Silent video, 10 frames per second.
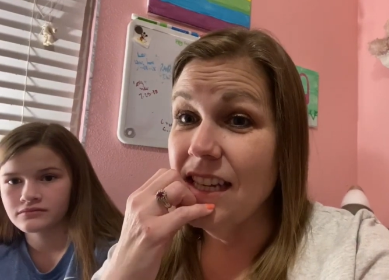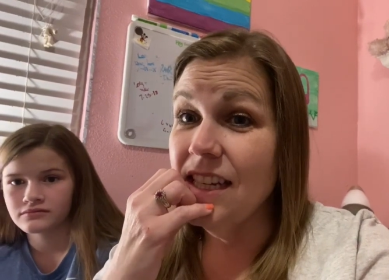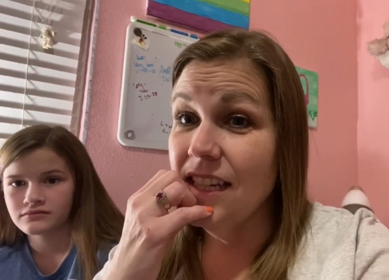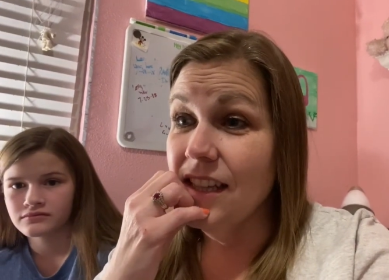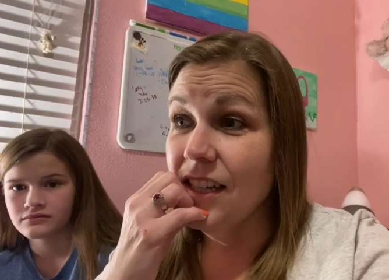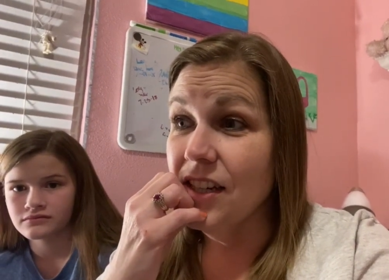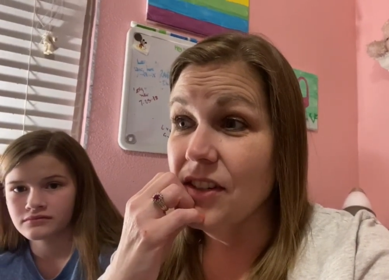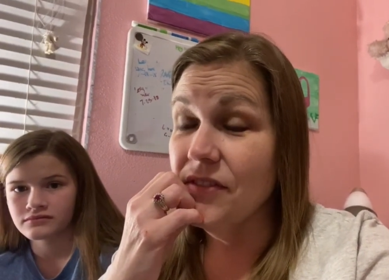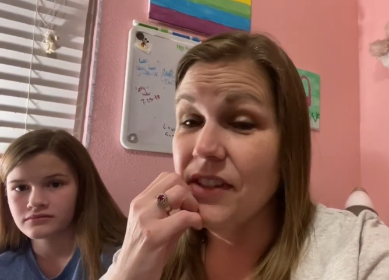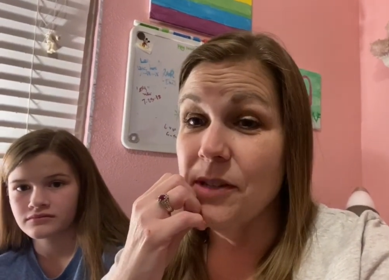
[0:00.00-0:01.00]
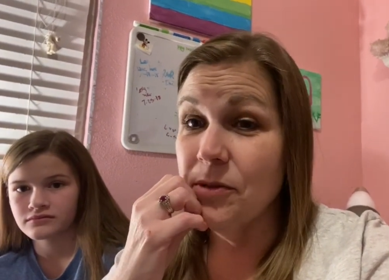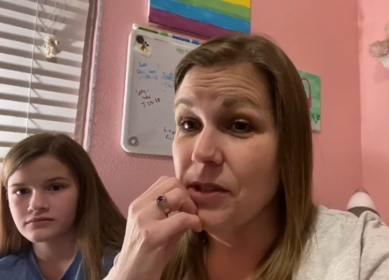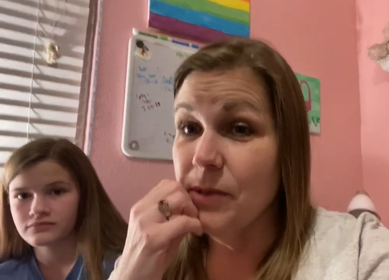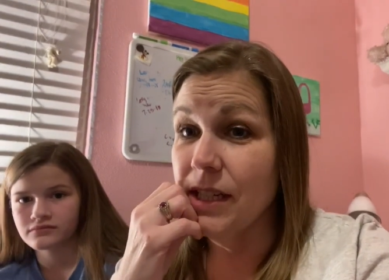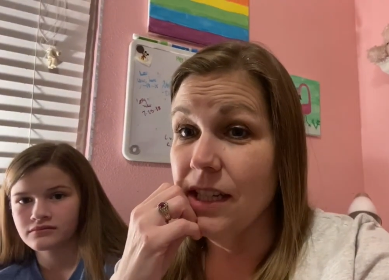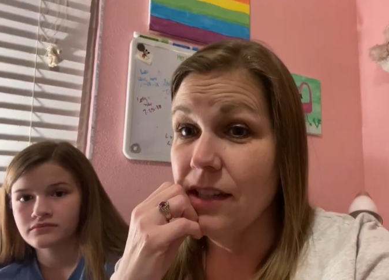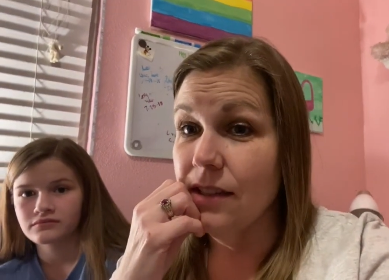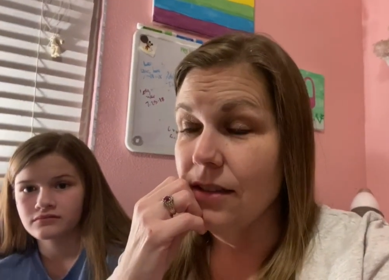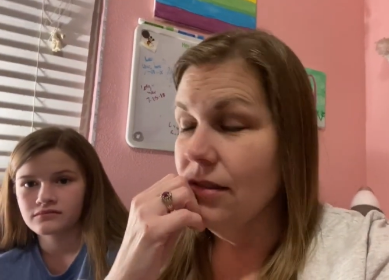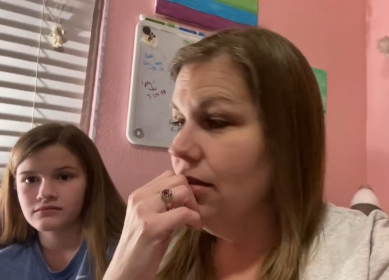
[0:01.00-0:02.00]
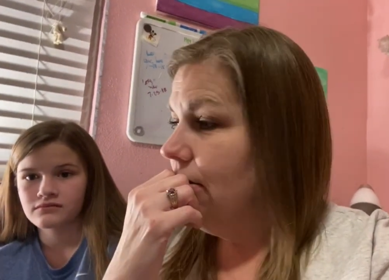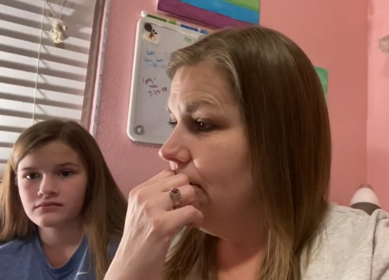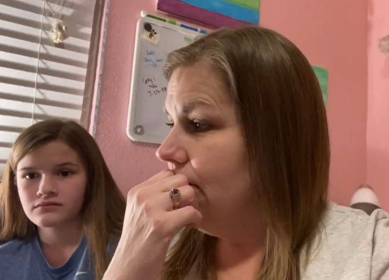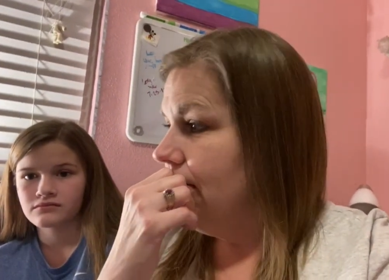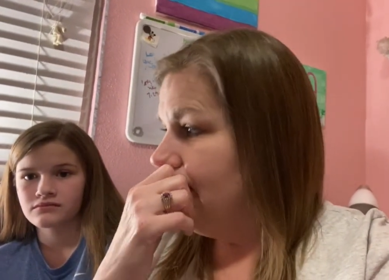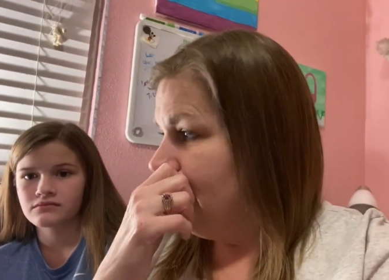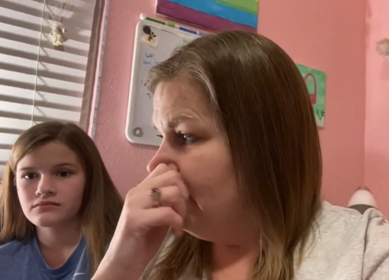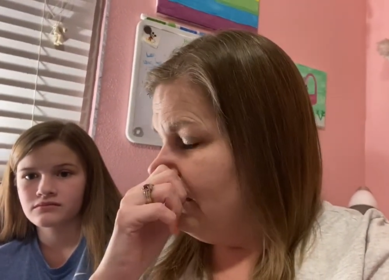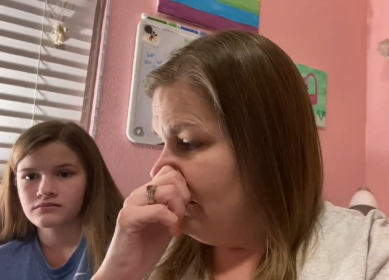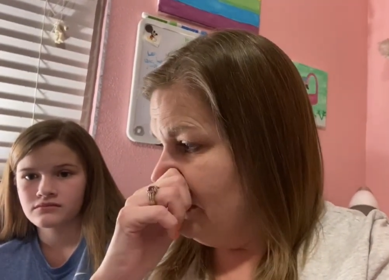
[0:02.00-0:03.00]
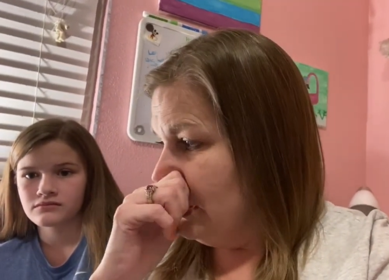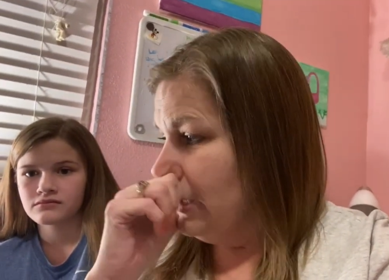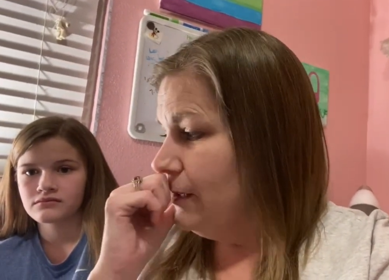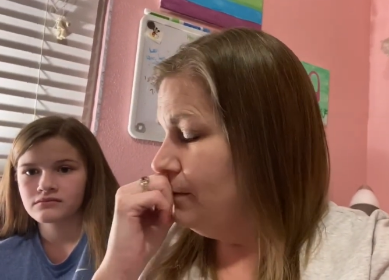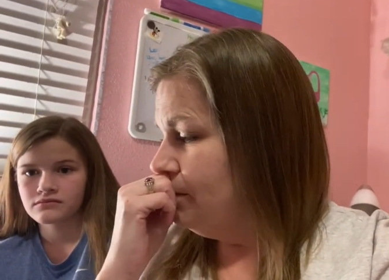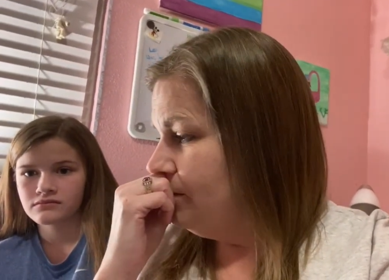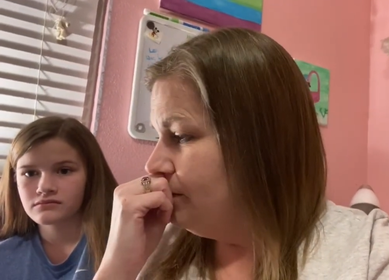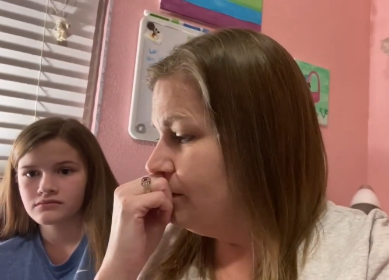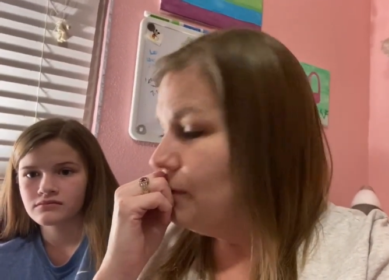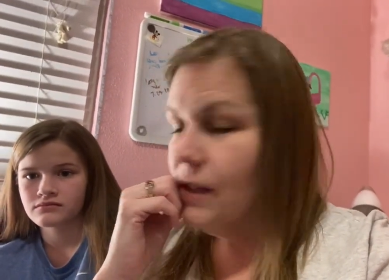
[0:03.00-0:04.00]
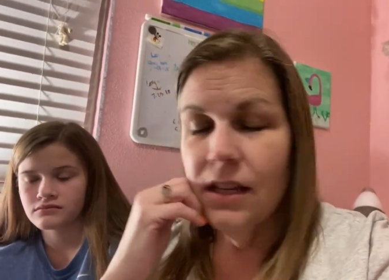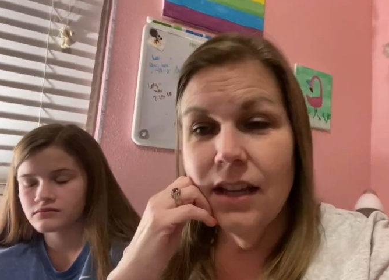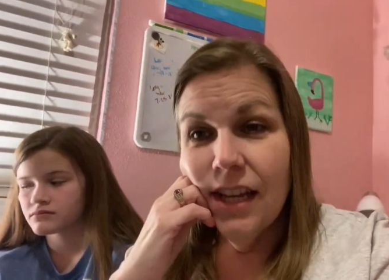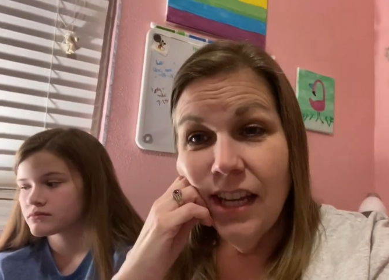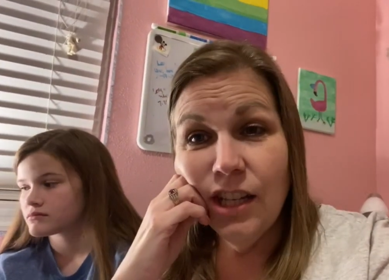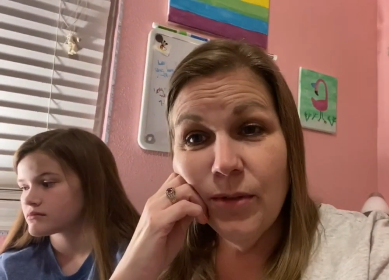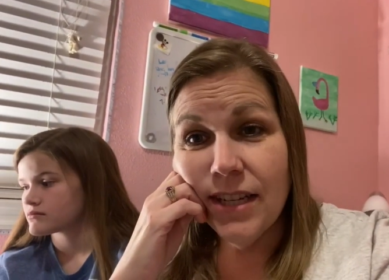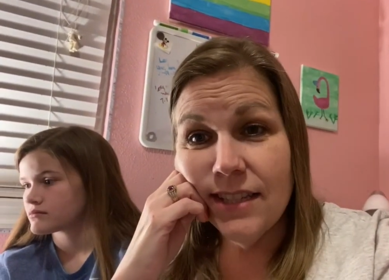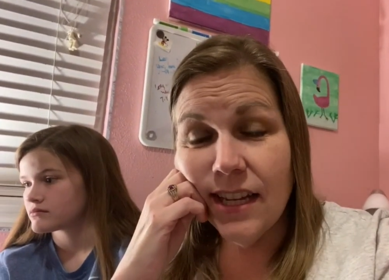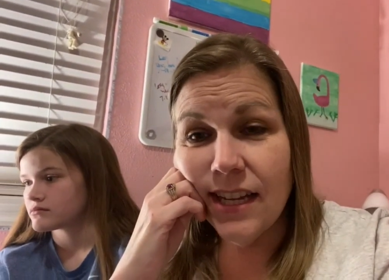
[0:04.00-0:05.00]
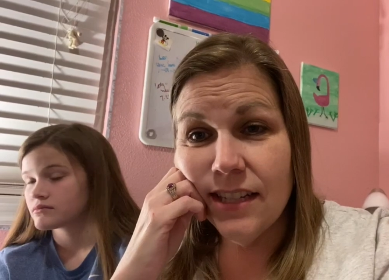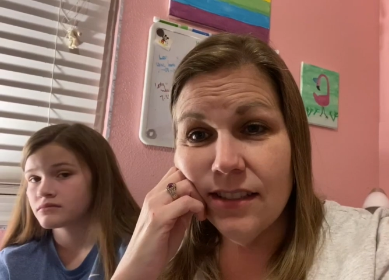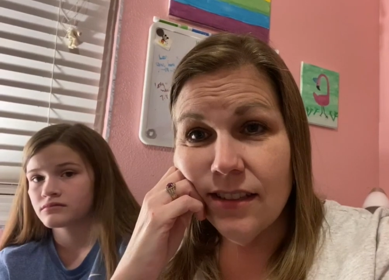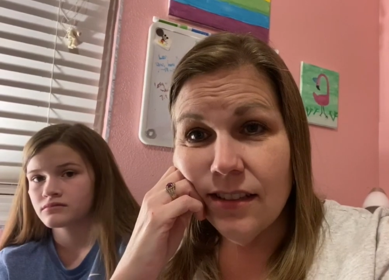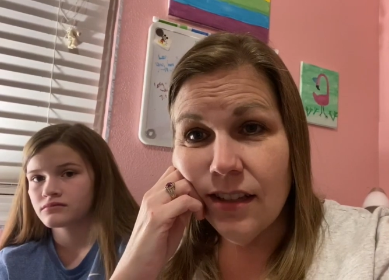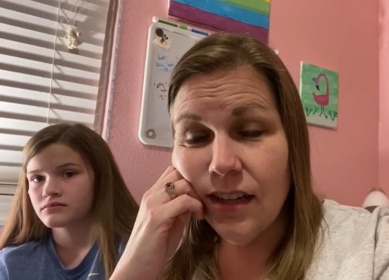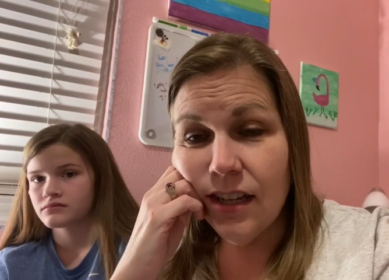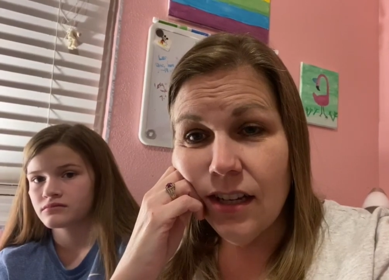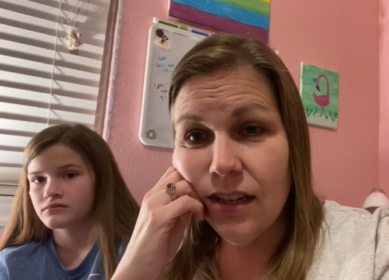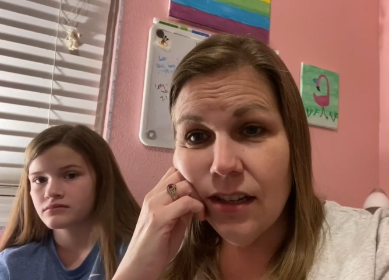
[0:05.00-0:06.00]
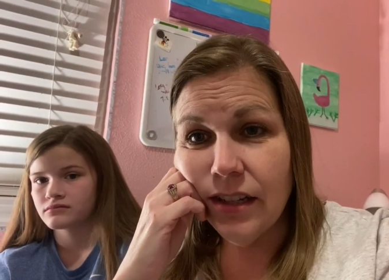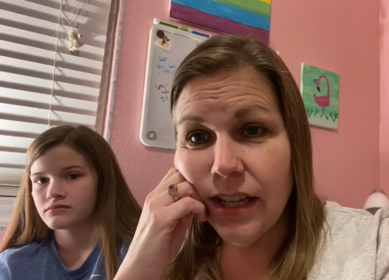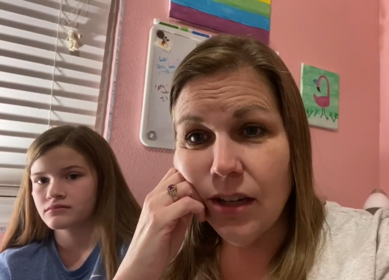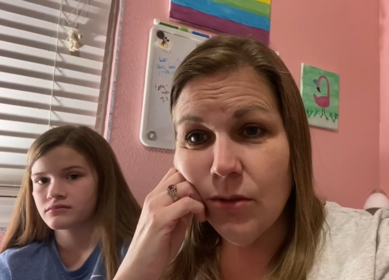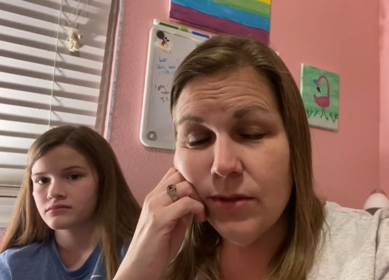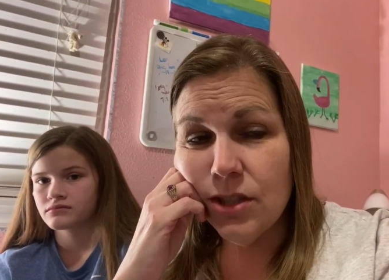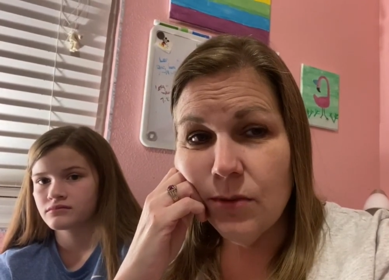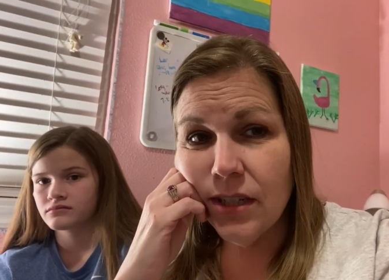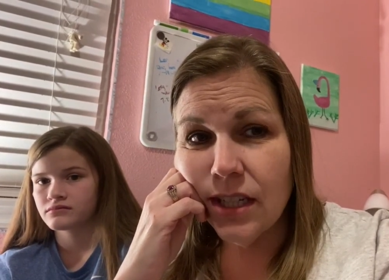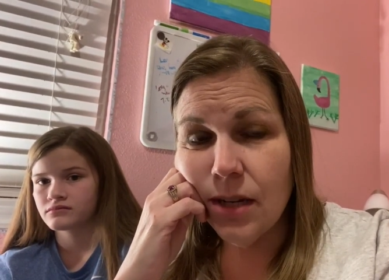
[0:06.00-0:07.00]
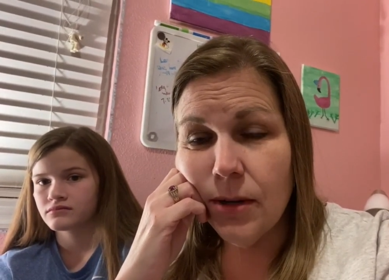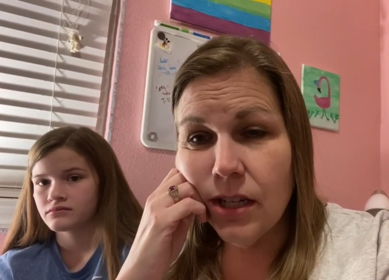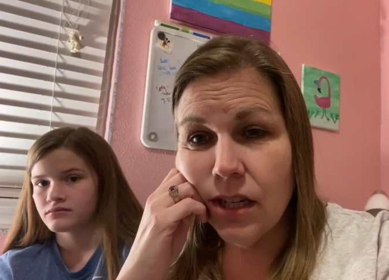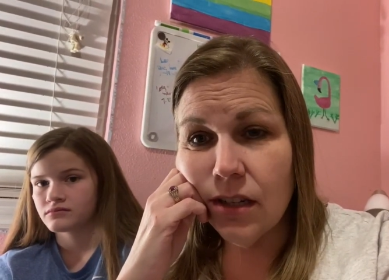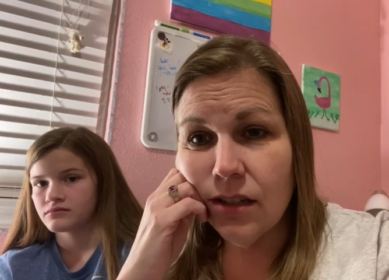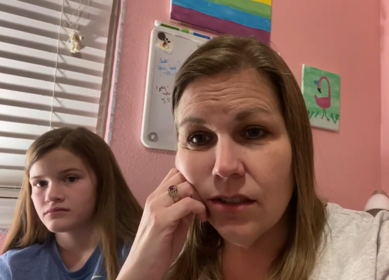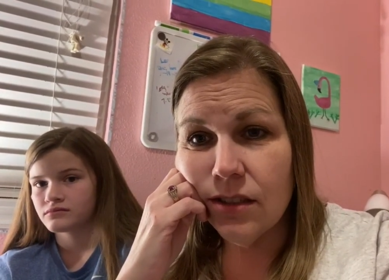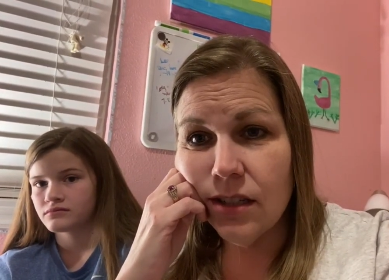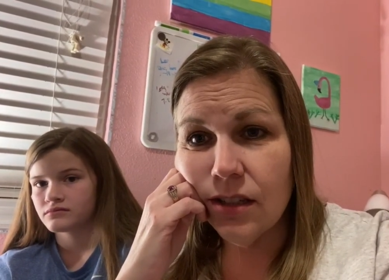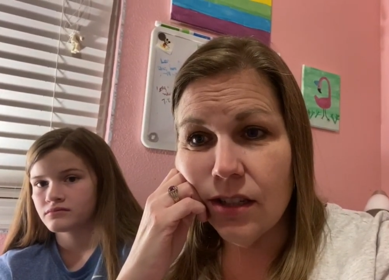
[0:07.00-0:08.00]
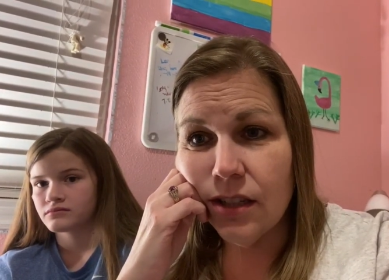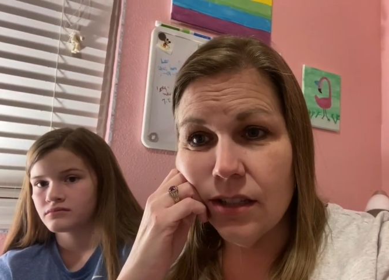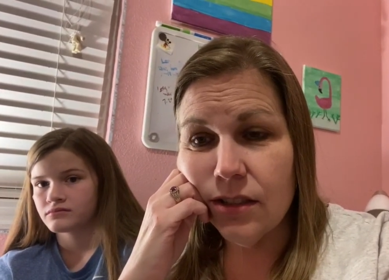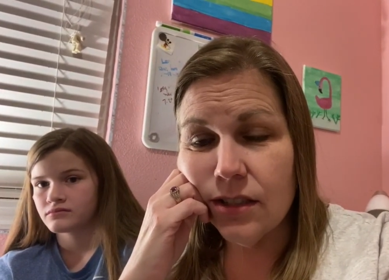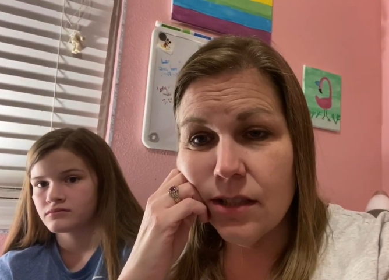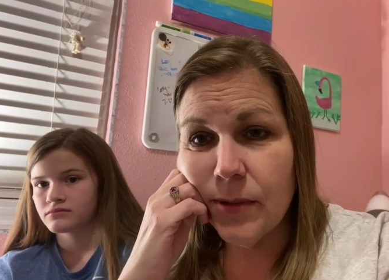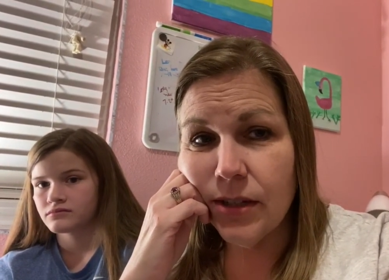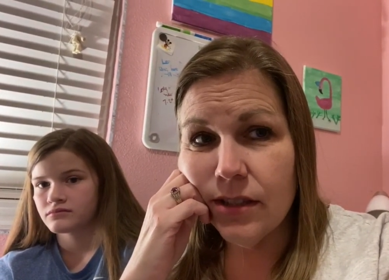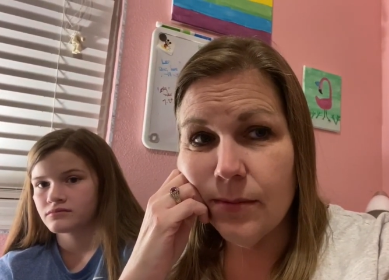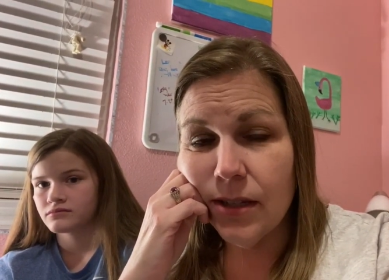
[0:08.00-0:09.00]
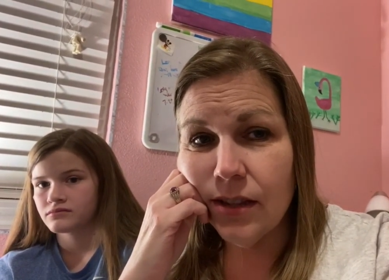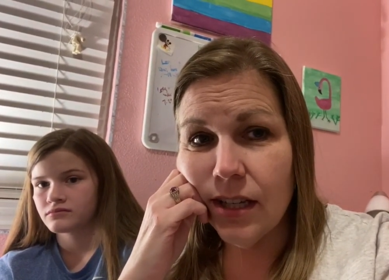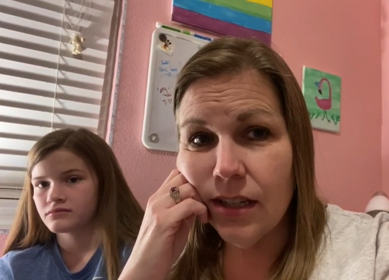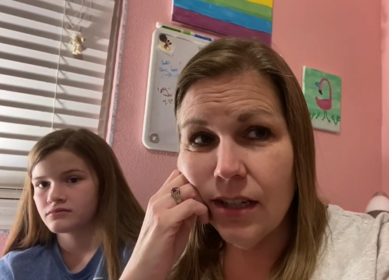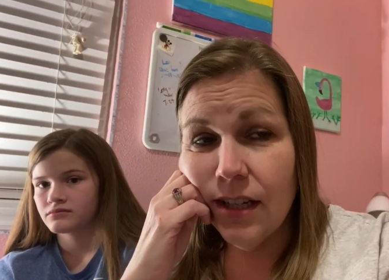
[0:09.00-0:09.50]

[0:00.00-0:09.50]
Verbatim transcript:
Speaker 1: get in there and find what you can get. So anyways, guys, uh, yeah, we just wanted to come on here and just tell our little experience about that.